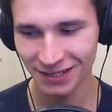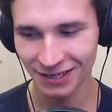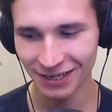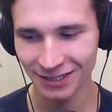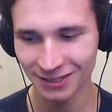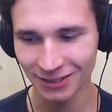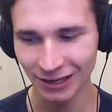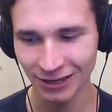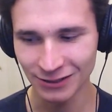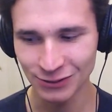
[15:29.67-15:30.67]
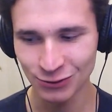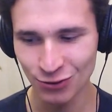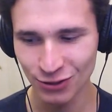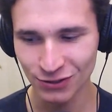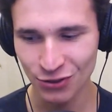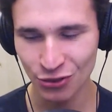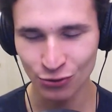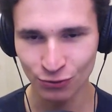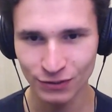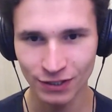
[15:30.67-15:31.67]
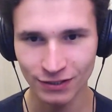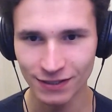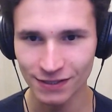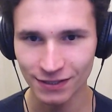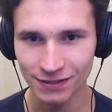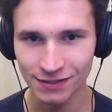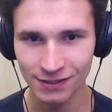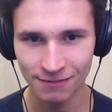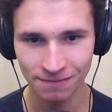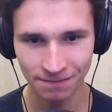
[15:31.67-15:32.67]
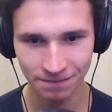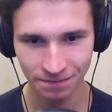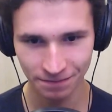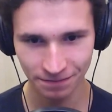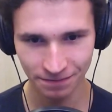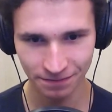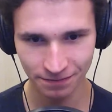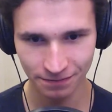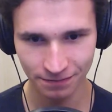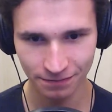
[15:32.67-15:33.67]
like let's do this through statistics. Party as a whole.